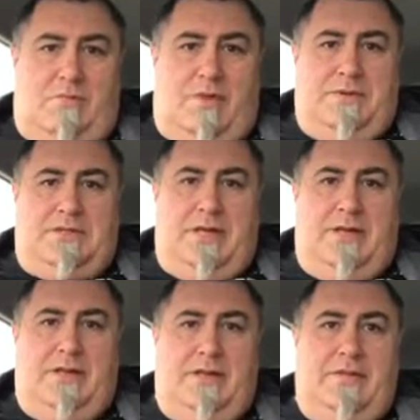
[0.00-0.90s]
the
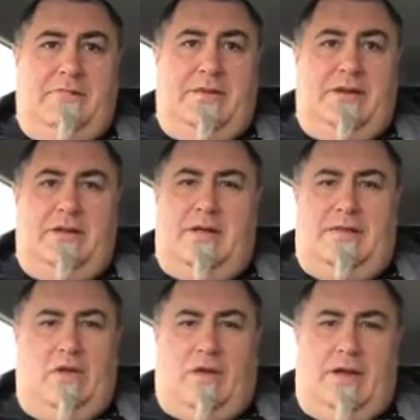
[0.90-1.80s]
property and that there'd been
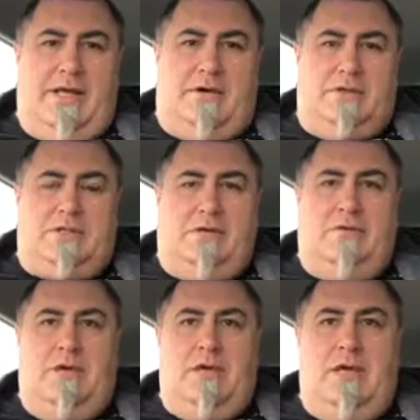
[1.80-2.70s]
the odd leak or two.